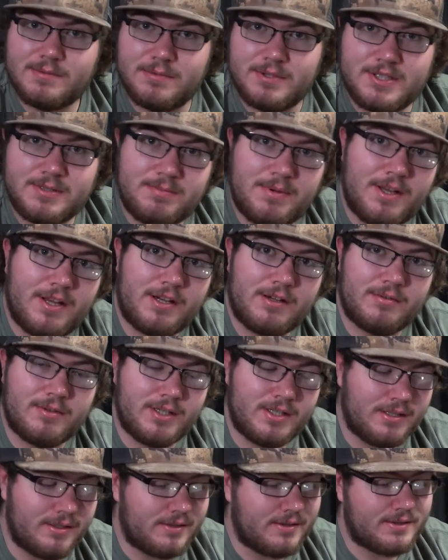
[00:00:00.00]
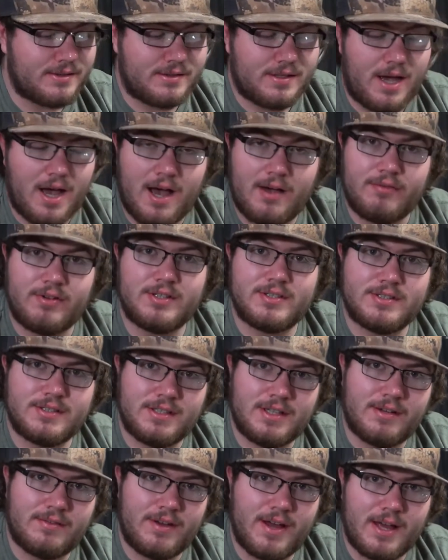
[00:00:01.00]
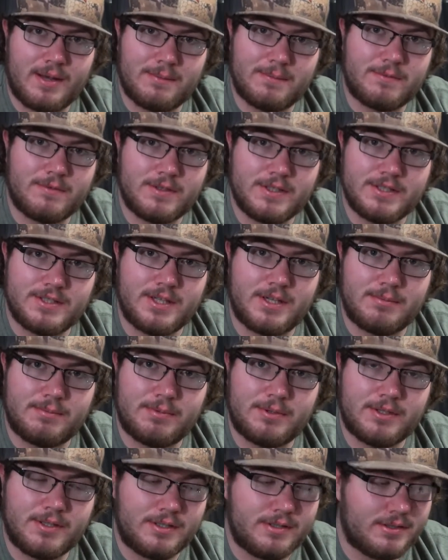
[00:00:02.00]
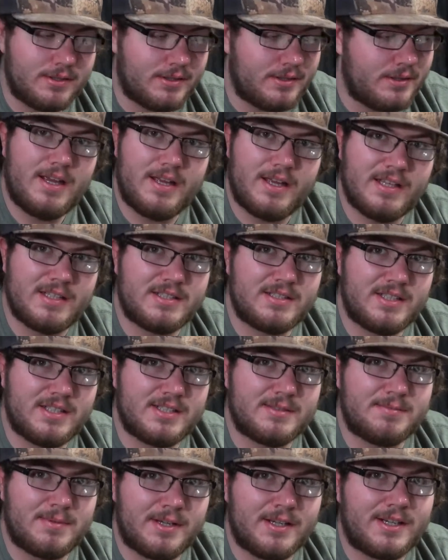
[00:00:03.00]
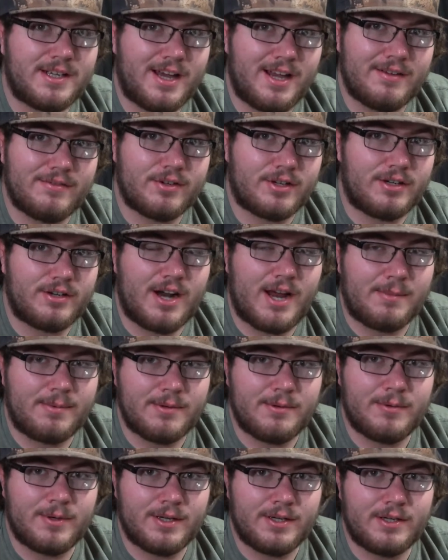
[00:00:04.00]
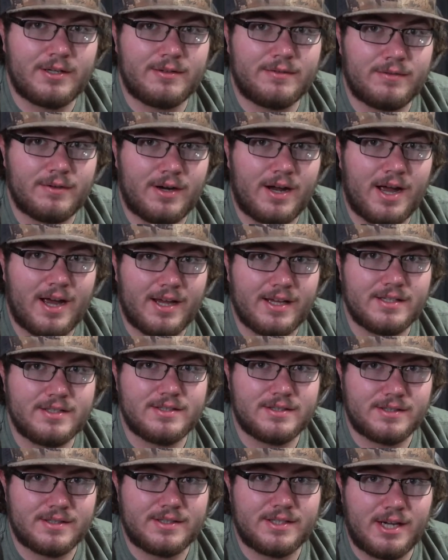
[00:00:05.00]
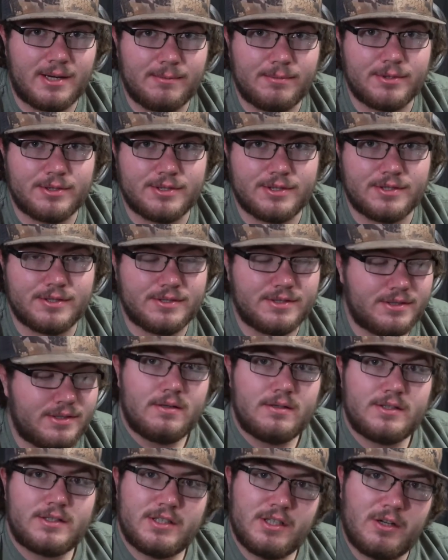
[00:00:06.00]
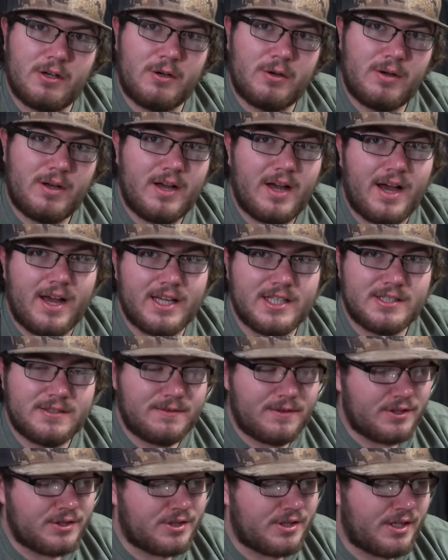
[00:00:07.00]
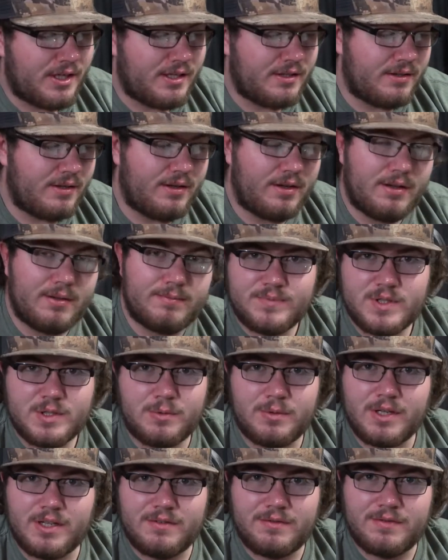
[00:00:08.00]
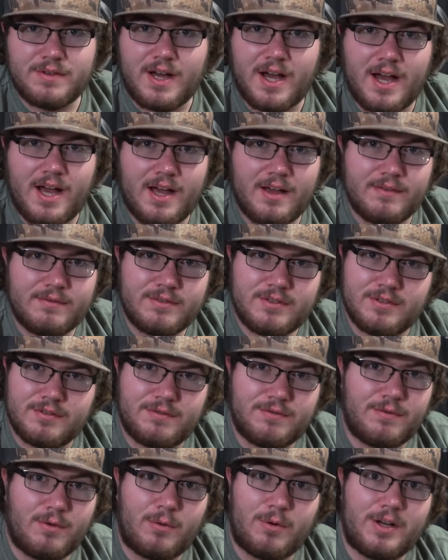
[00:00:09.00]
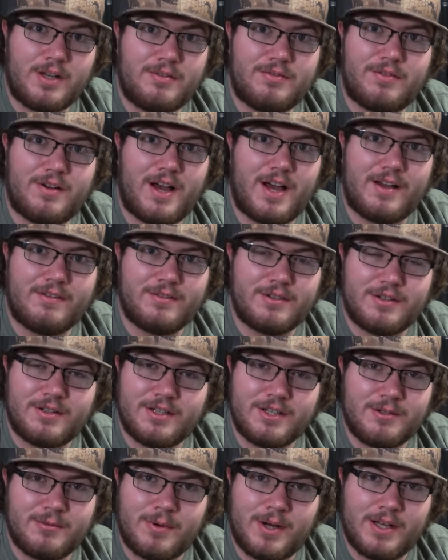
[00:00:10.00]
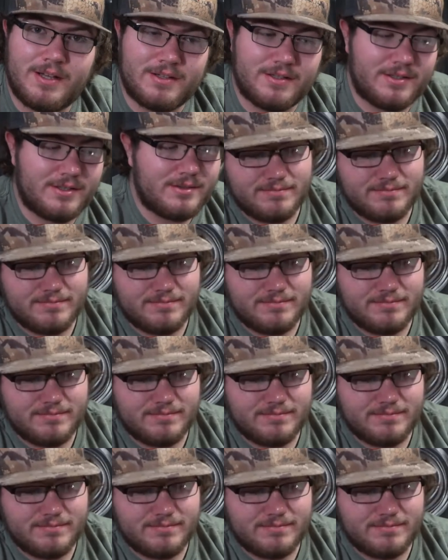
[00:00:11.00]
with spinning reels, obviously I've had them freeze up pretty good. It's just been kind of a crappy winter for ice and temperatures. So ice fishing in the 25 to 45 degree weather,